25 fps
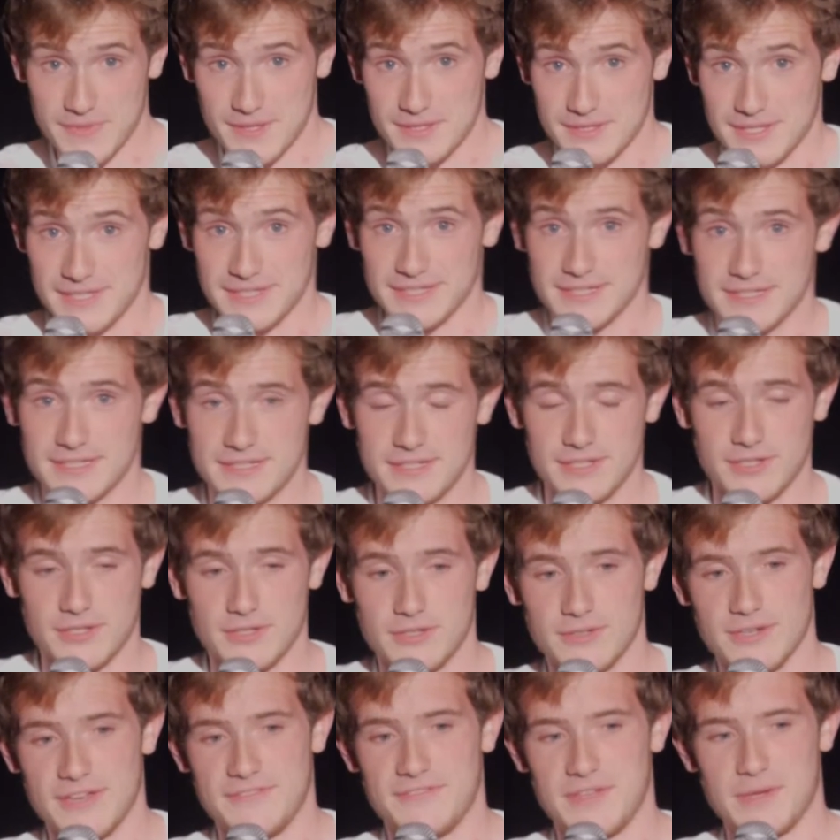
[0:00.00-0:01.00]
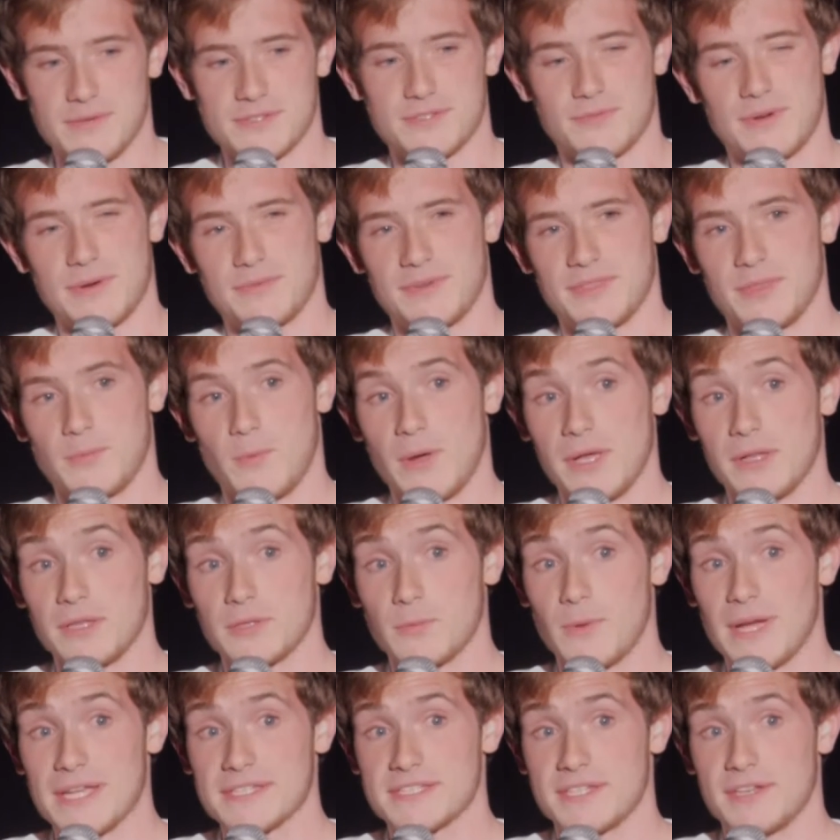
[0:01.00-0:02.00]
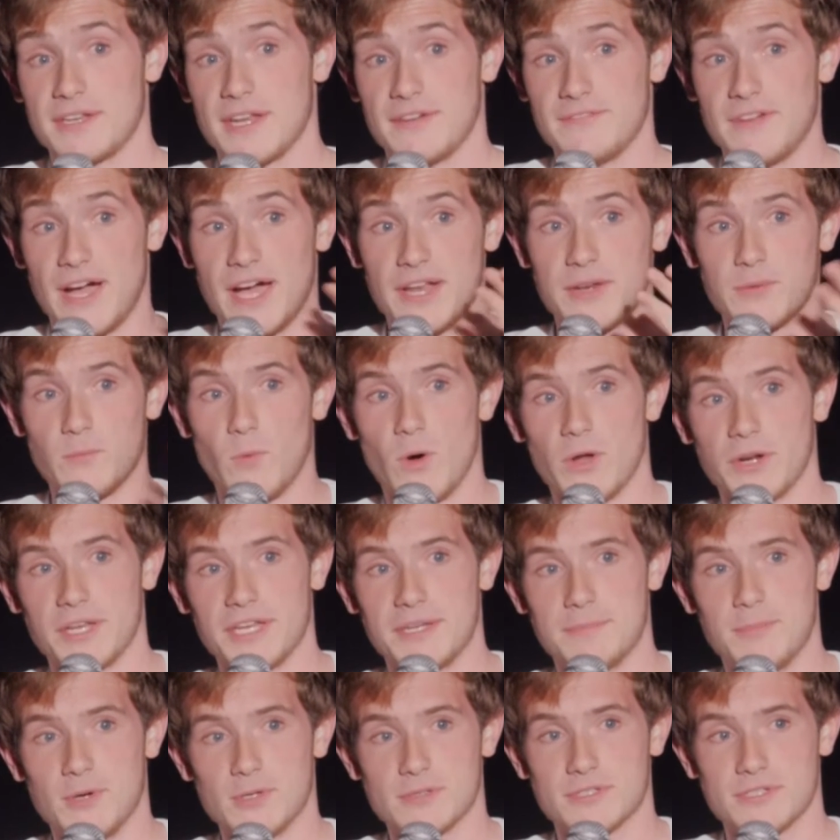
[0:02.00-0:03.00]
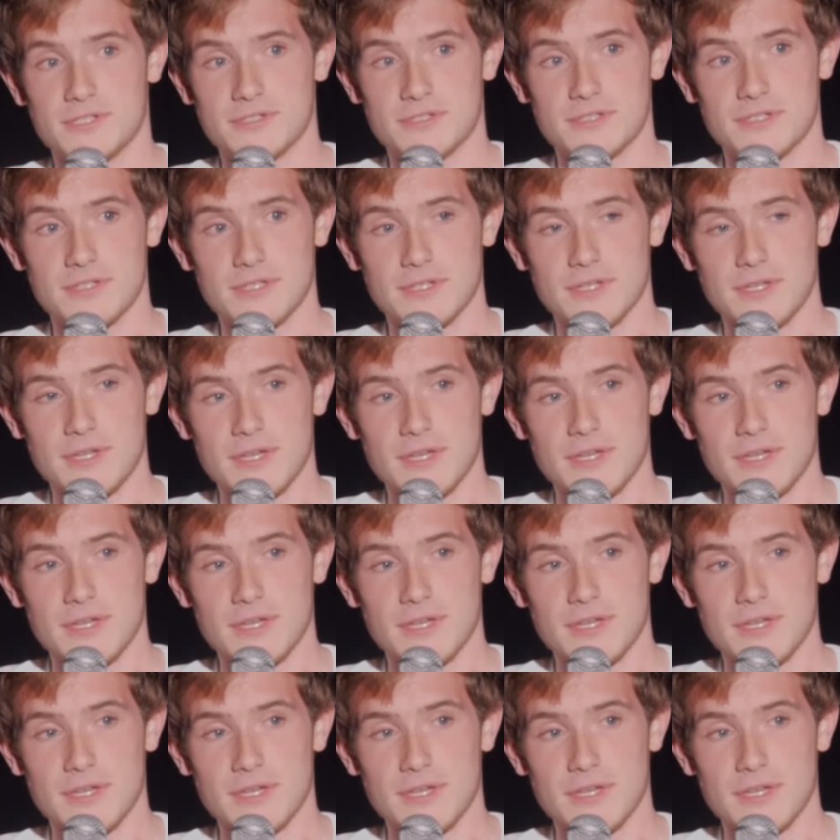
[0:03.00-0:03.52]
Like, you know, if he was around in the Wild West, he'd have unwanted posters.